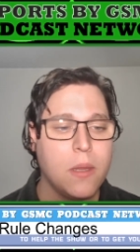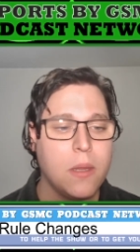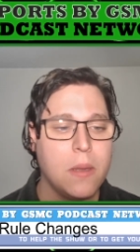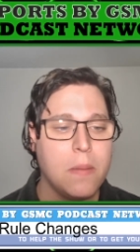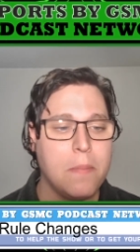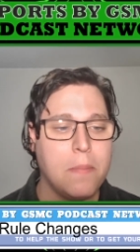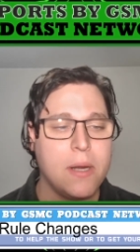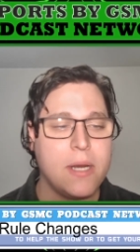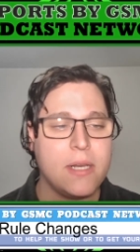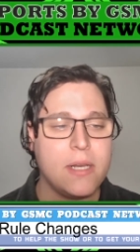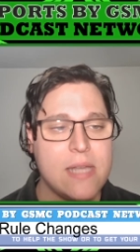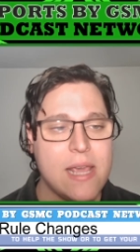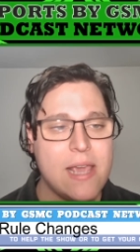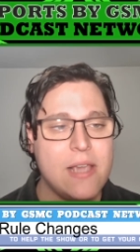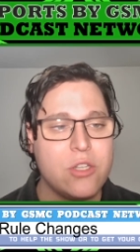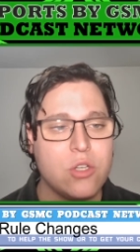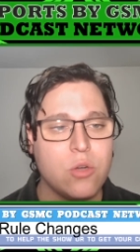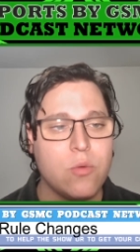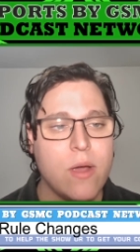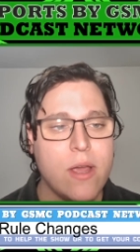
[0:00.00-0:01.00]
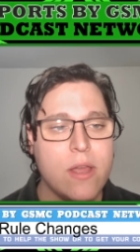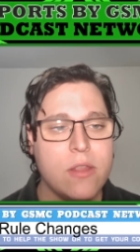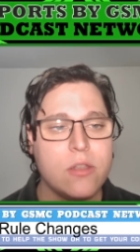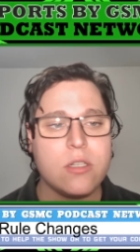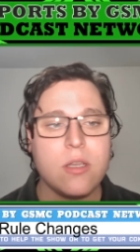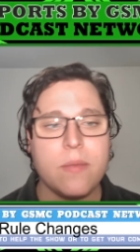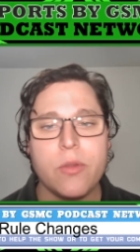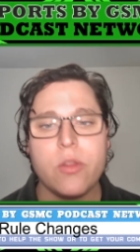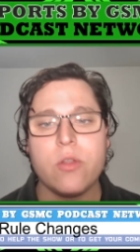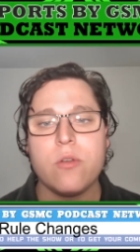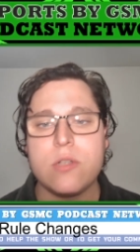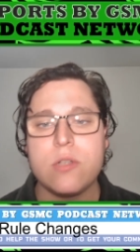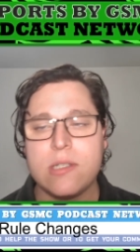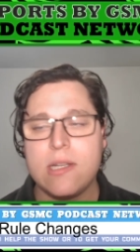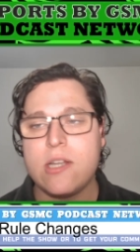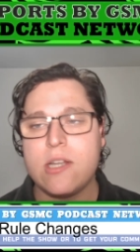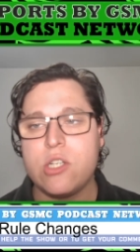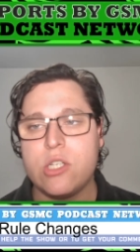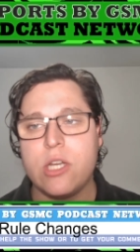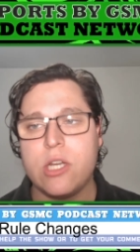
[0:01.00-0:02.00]
But it takes away some of those
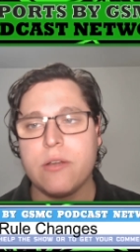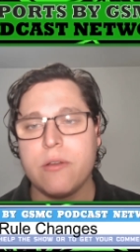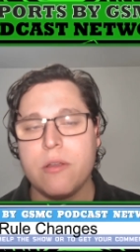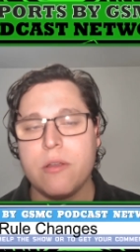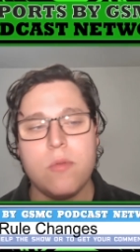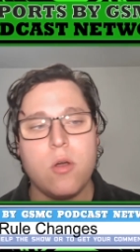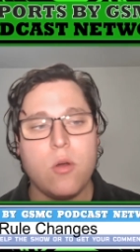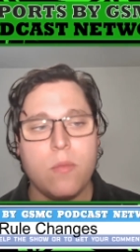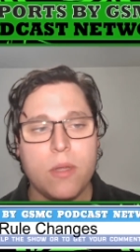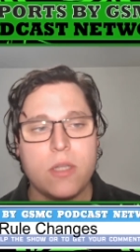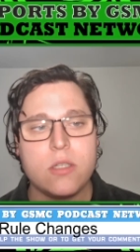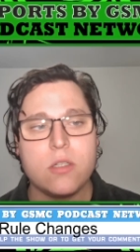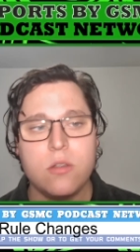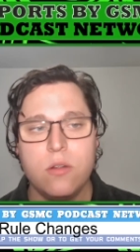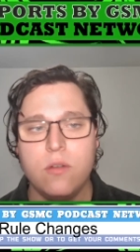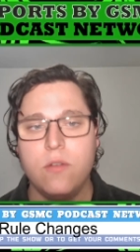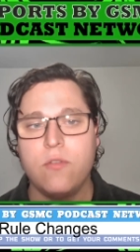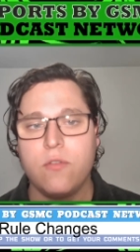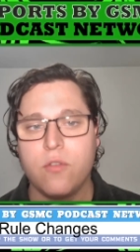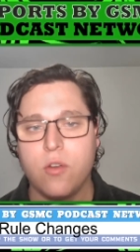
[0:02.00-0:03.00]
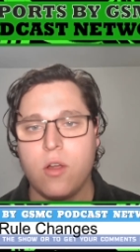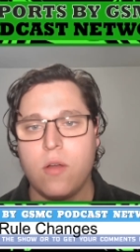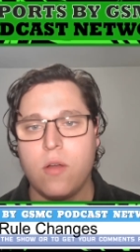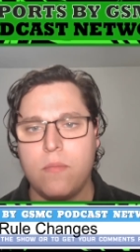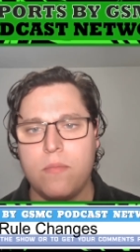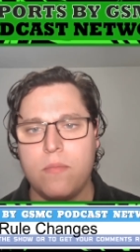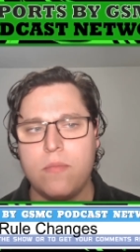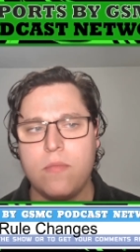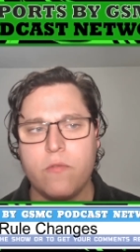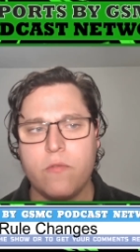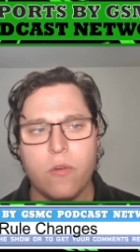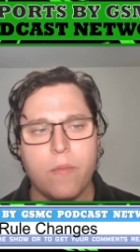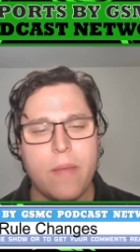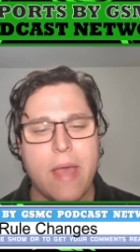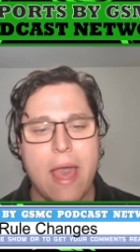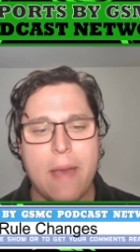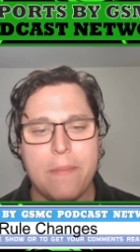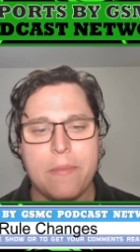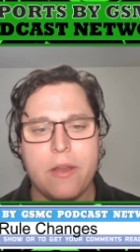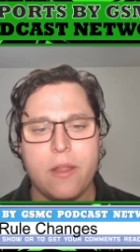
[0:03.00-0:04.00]
legendary moments from from
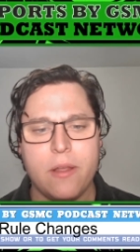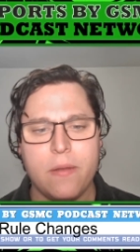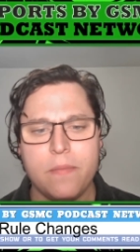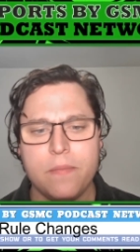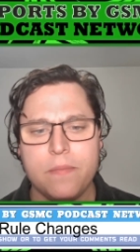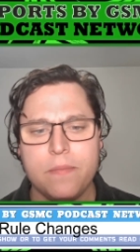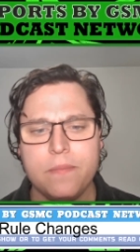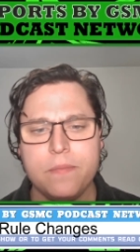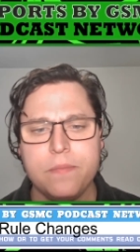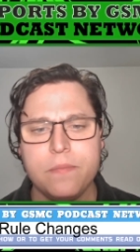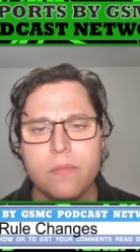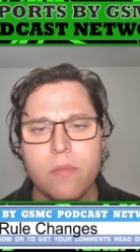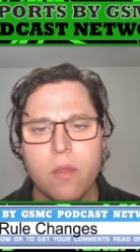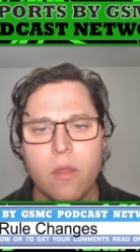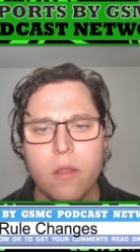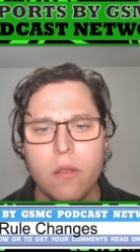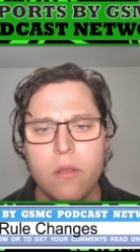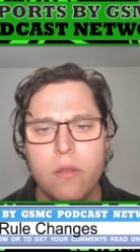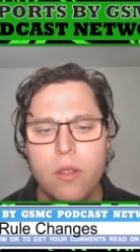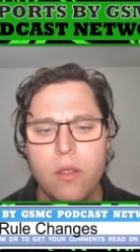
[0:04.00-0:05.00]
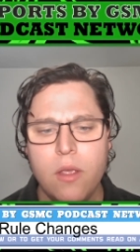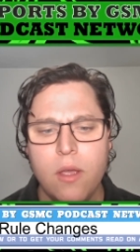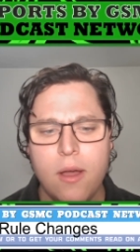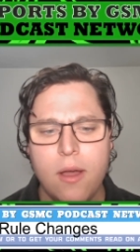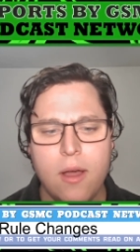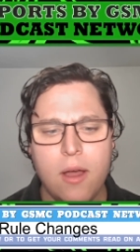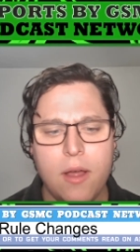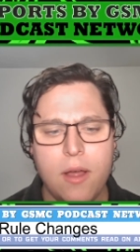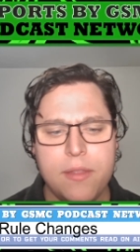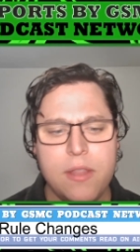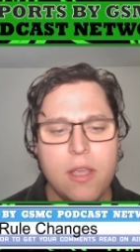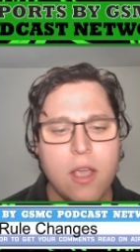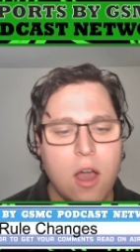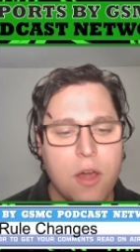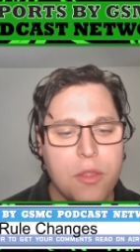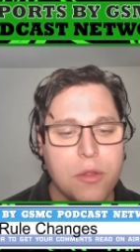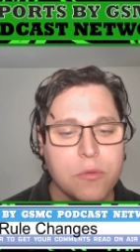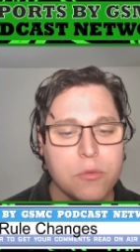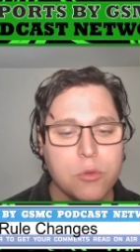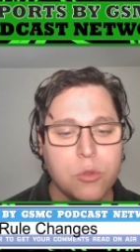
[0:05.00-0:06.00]
happening. Uh, the
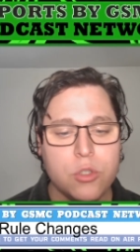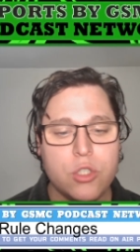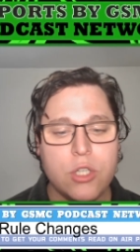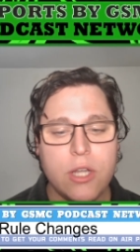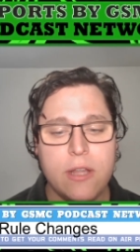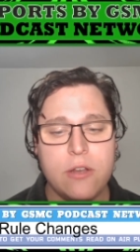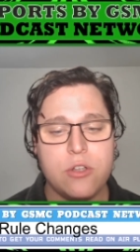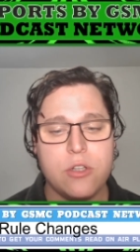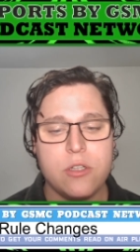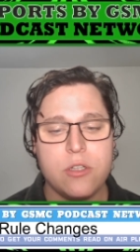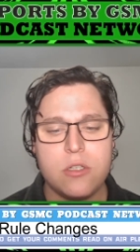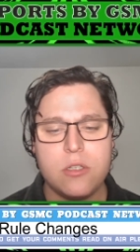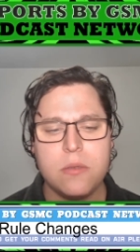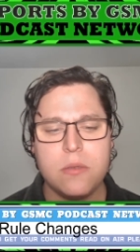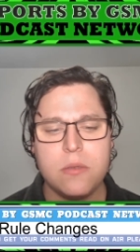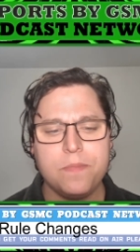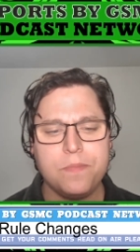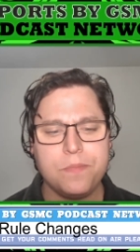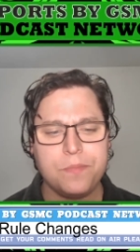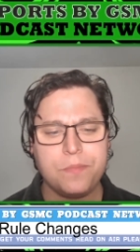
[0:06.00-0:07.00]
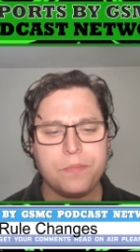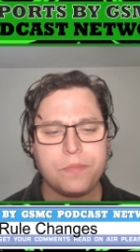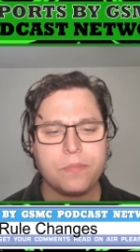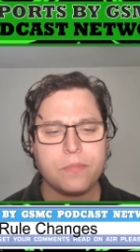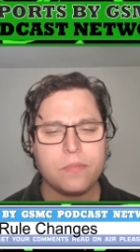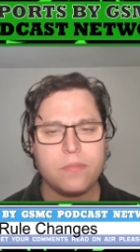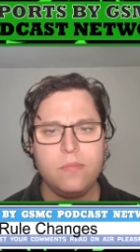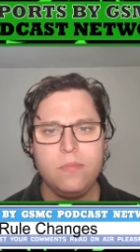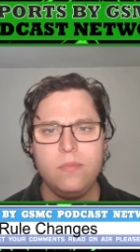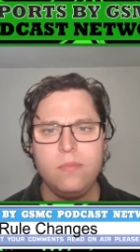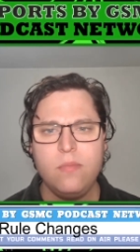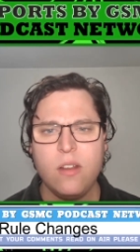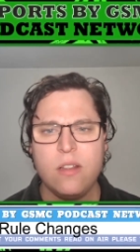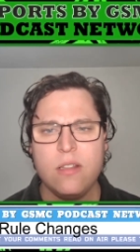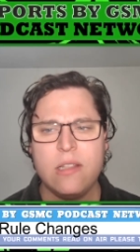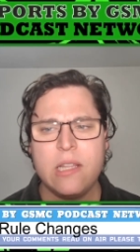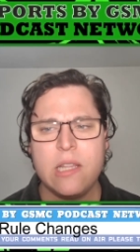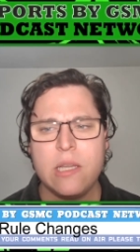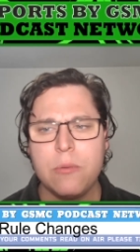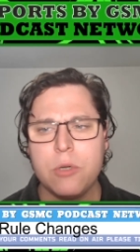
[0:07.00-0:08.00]
other rule changes
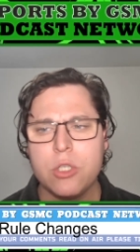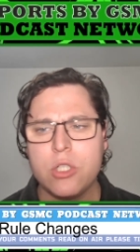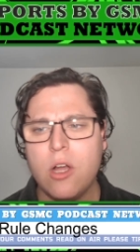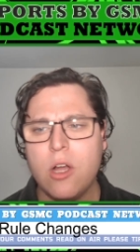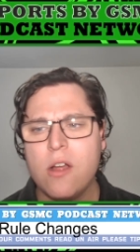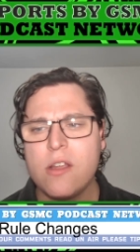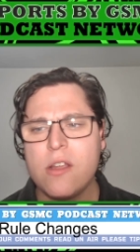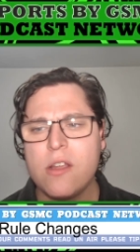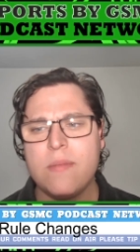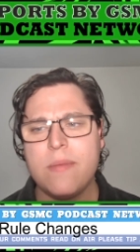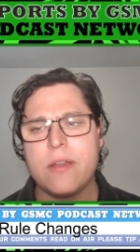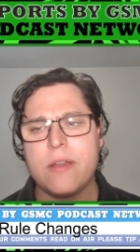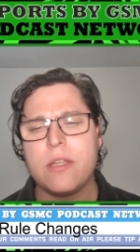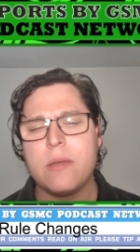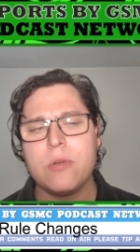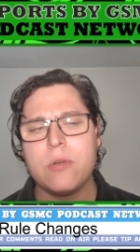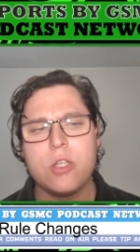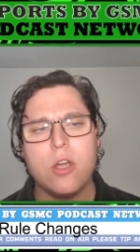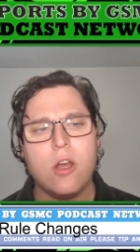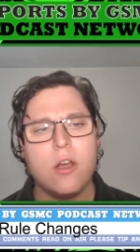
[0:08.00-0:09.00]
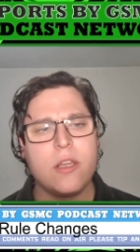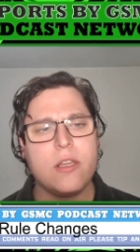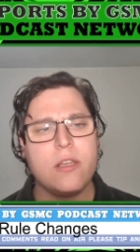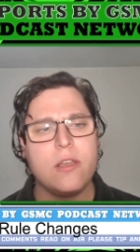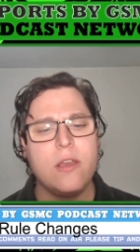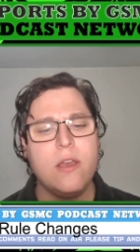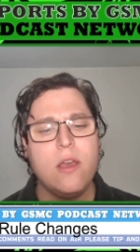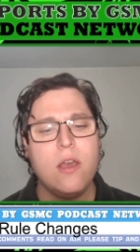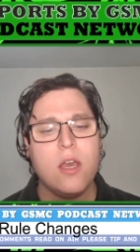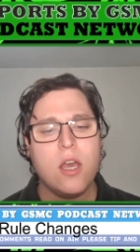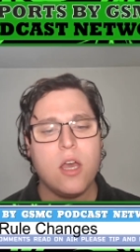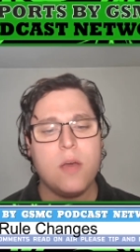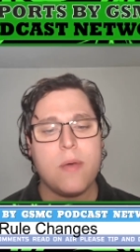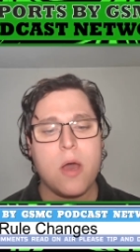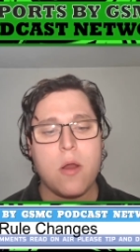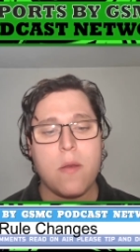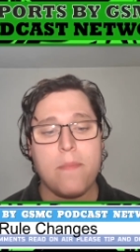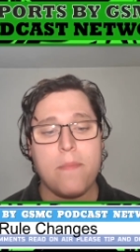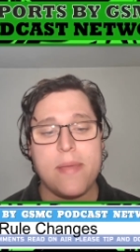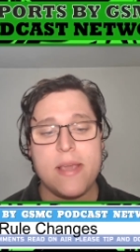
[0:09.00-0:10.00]
that they were talking about, they were talking
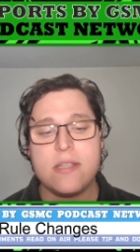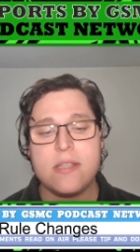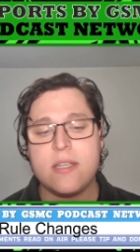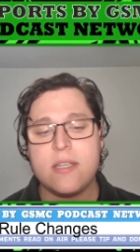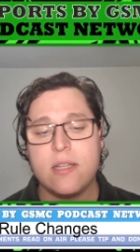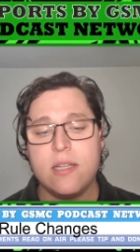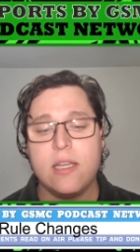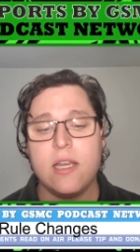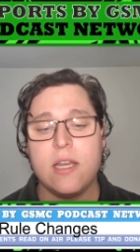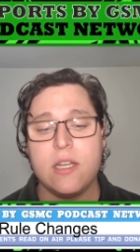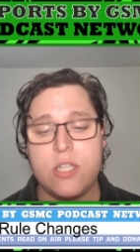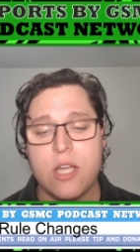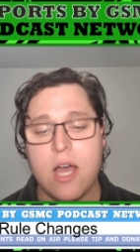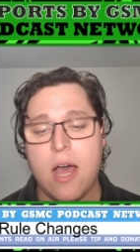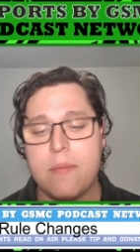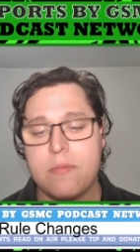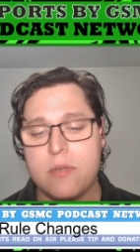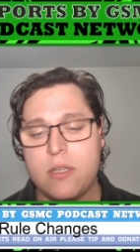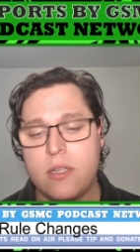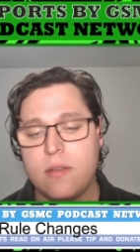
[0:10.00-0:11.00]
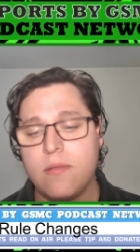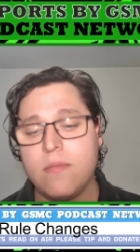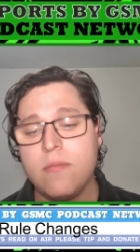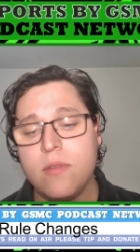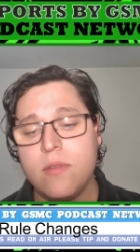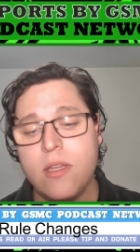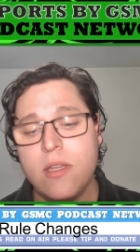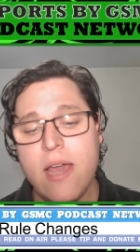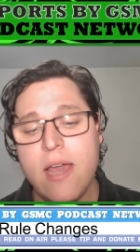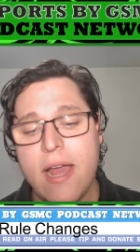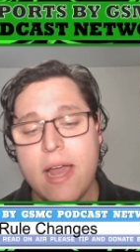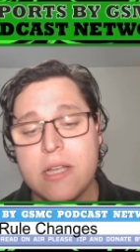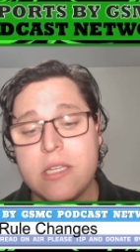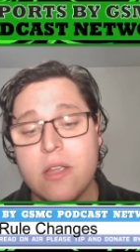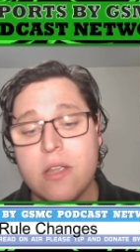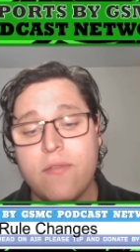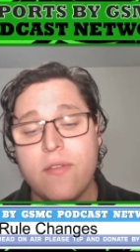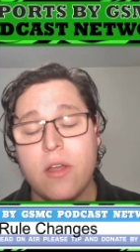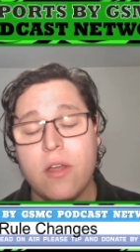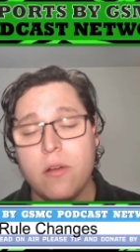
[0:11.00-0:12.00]
about basically adopting the X
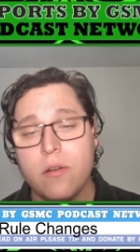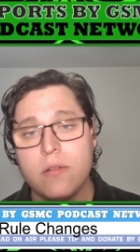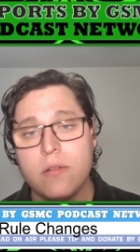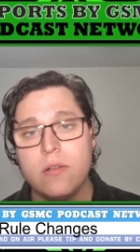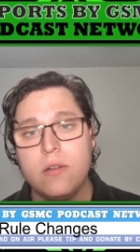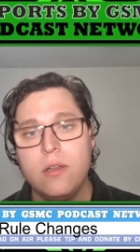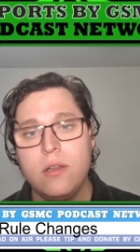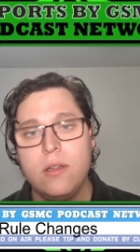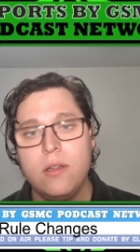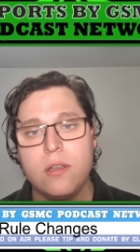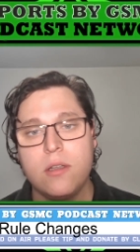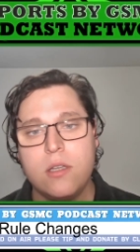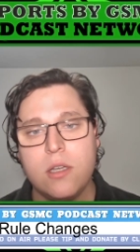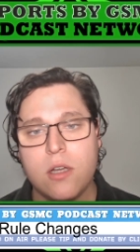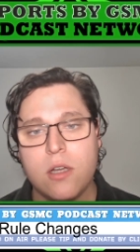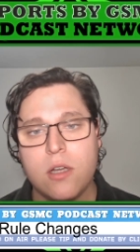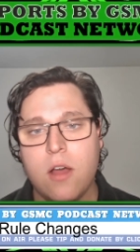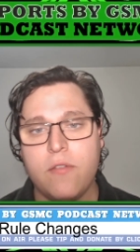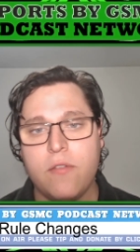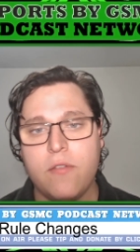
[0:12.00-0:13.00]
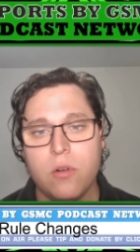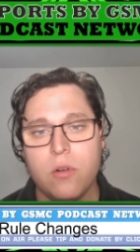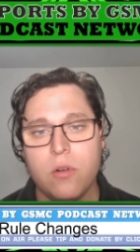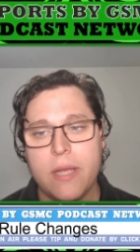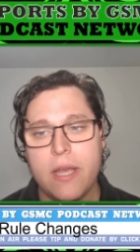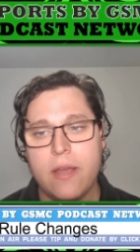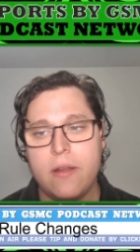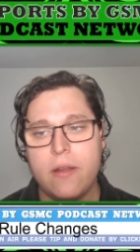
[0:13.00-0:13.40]
F L kickoff format,